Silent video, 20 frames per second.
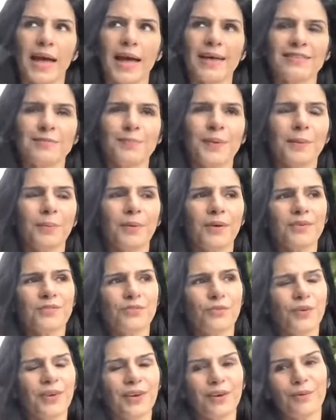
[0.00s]
aspect
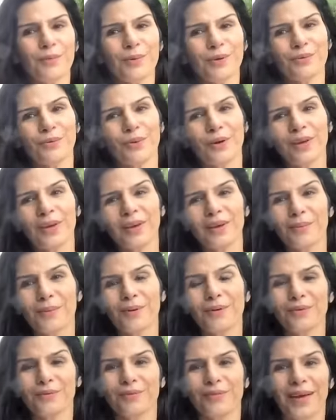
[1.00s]
because over here we're talking
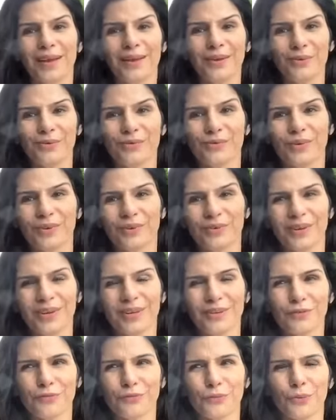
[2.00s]
about values we're
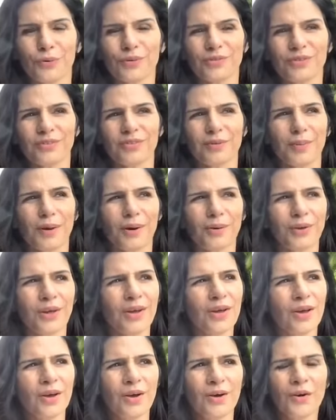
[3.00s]
really the focus is about
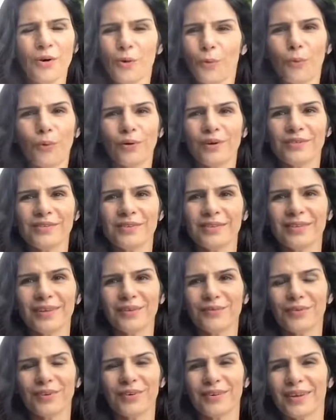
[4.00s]
what is it
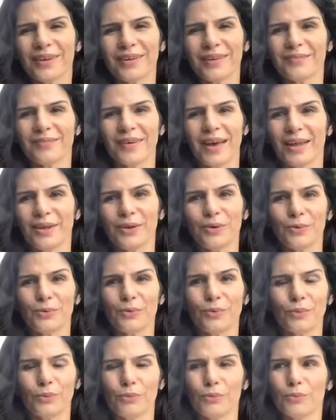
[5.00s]
that we really value?
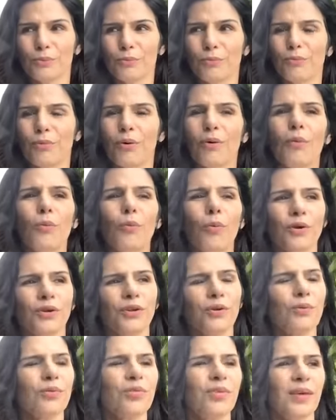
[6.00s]
What
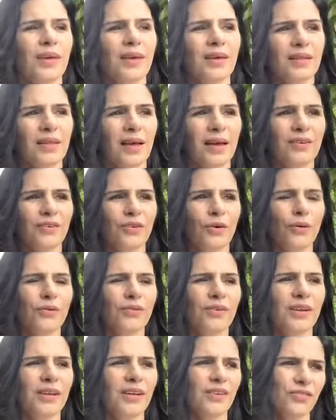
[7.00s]
do you think that your
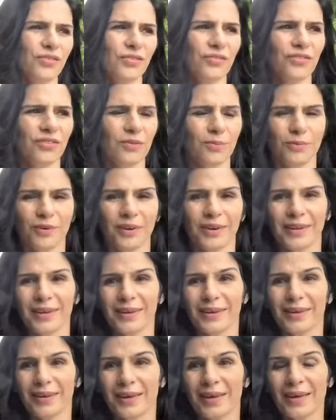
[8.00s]
relationship
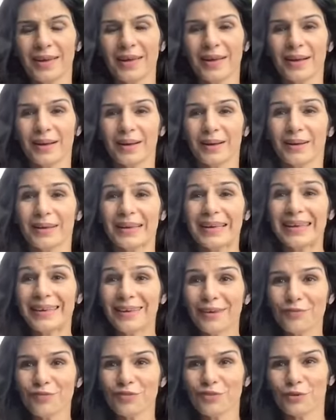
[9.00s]
really uh,
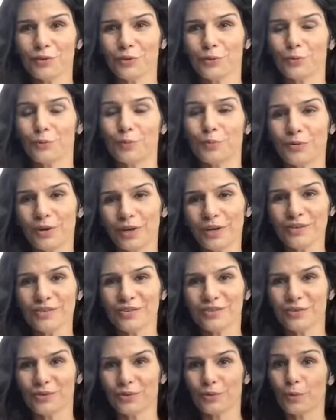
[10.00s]
gives to you,
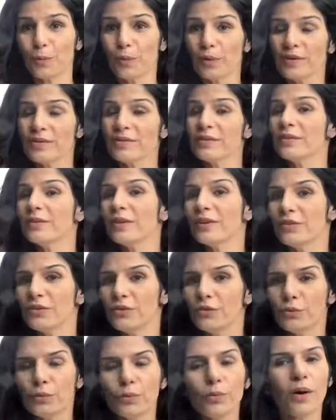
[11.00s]
brings to you? What is it that
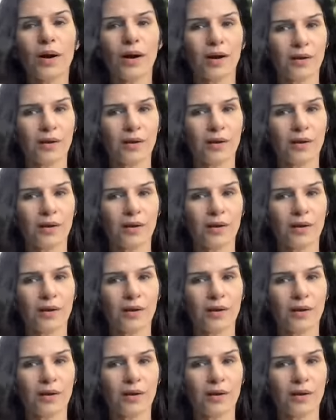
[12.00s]
you